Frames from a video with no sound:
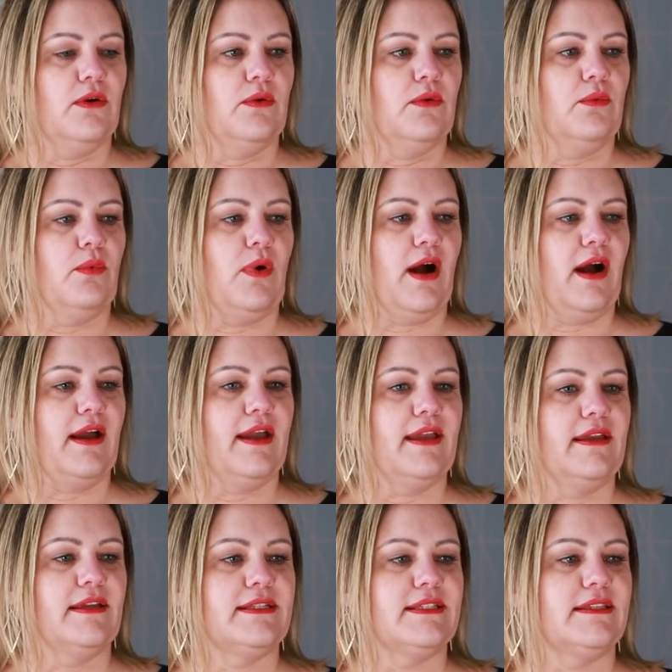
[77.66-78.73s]

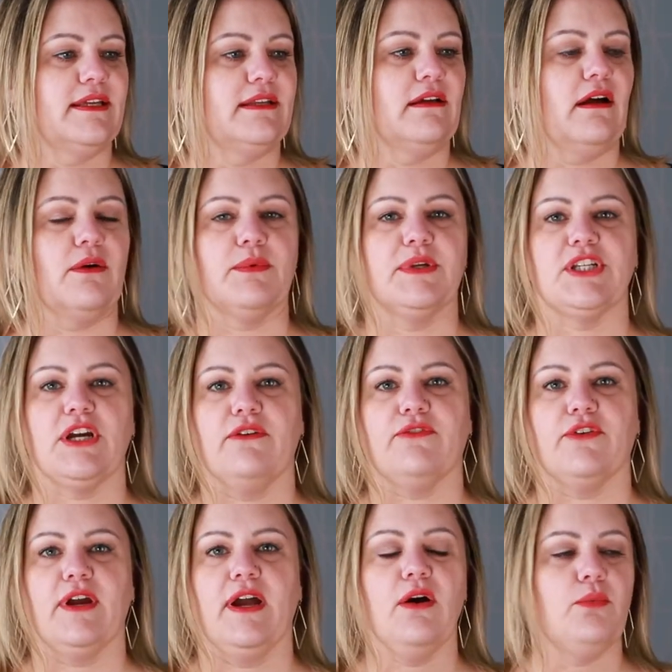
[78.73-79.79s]
Why did they not reach out
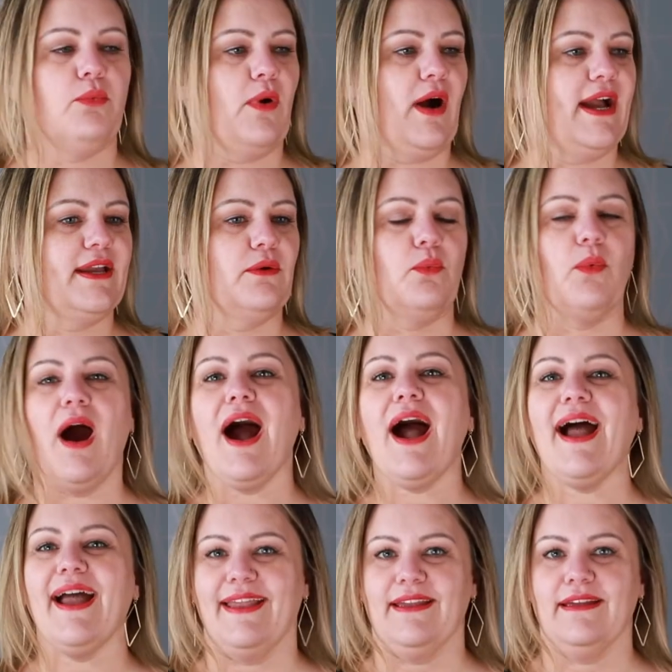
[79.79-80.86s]
for help?
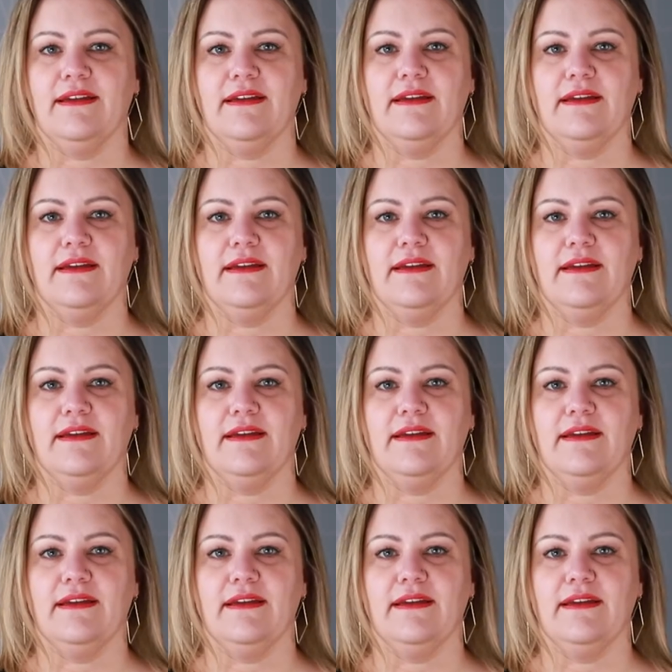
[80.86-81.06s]
Why?